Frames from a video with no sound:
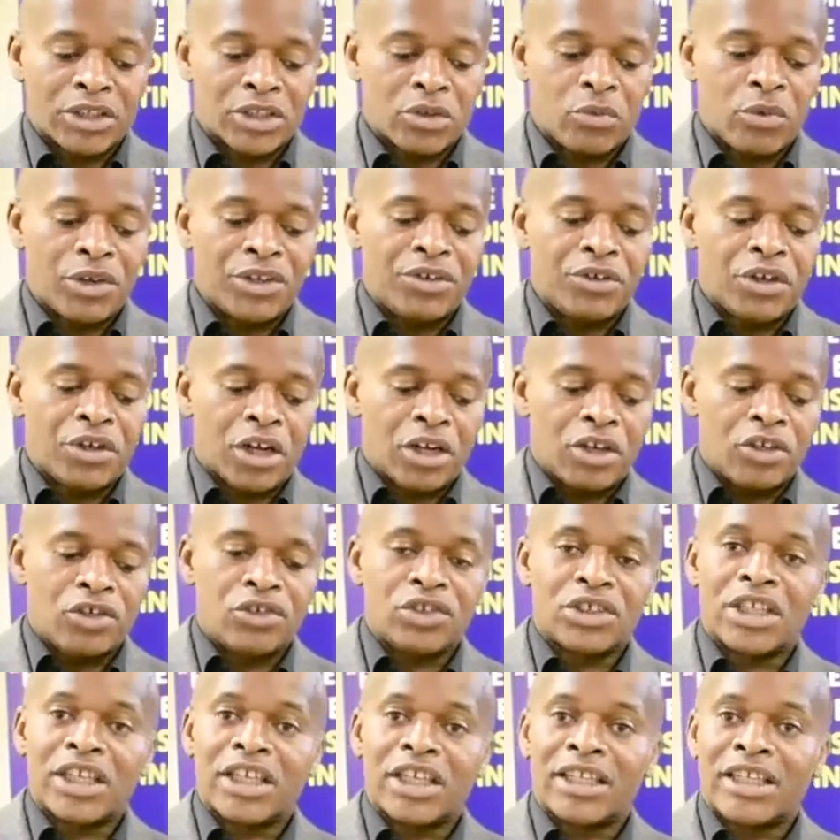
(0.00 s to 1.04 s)
So when you
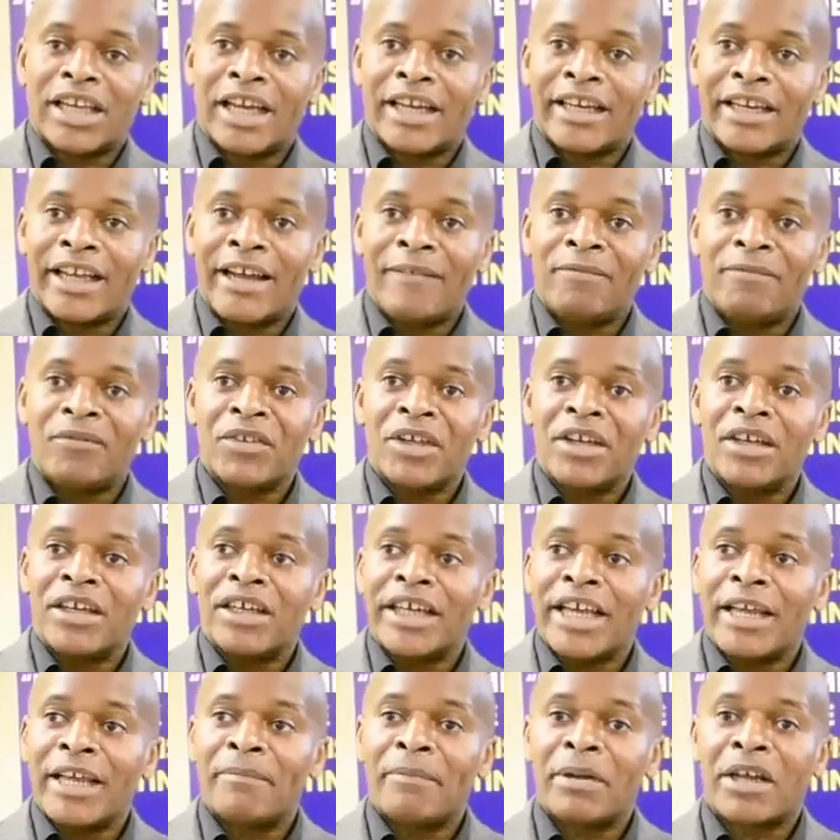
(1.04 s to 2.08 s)
close the lid like that,
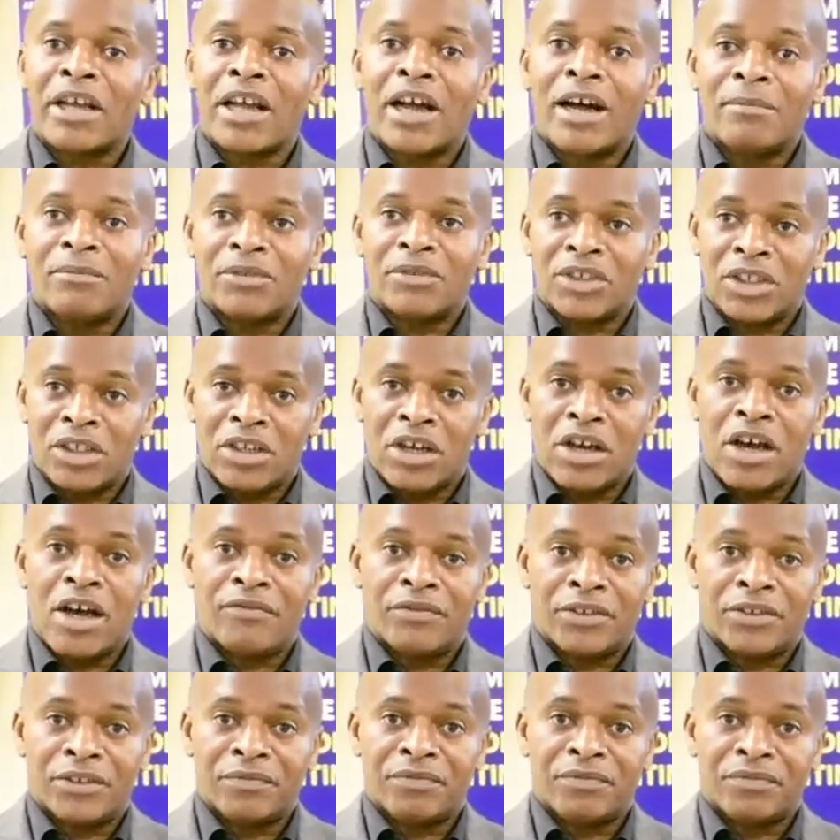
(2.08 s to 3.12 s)
it becomes an
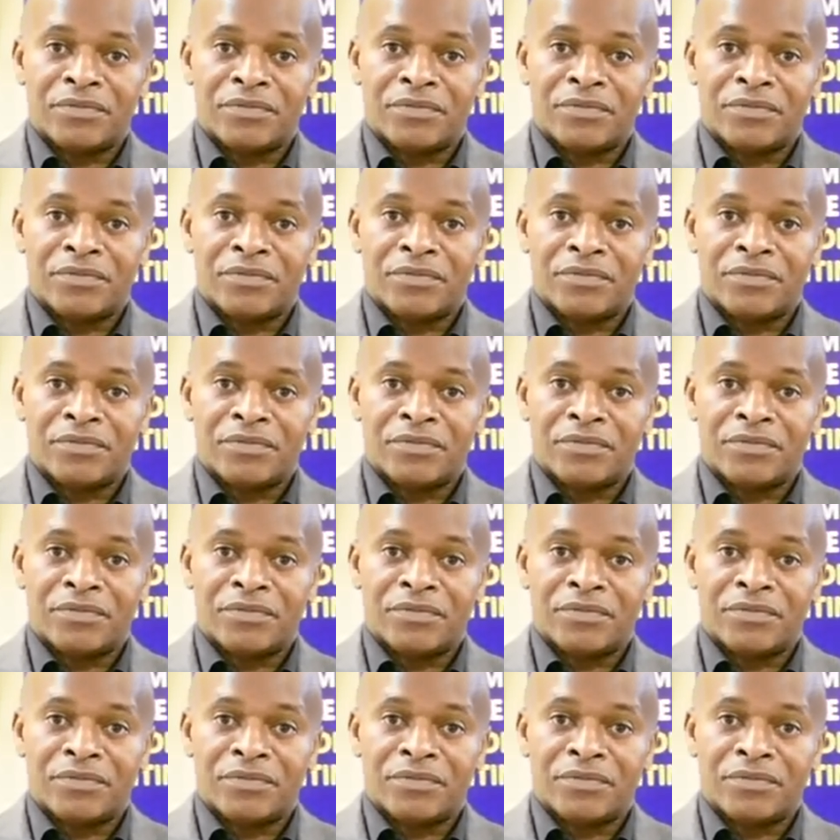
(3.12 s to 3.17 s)
oven.